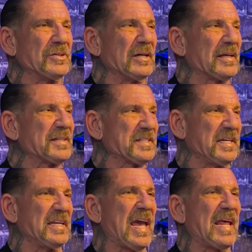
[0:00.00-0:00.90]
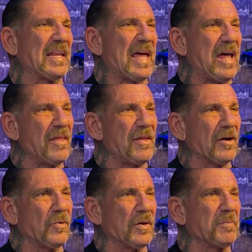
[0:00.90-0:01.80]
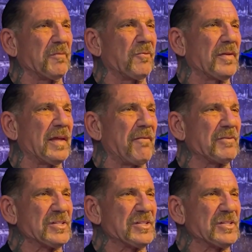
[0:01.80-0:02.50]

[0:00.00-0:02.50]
you like skedaddle out of there quick before they have a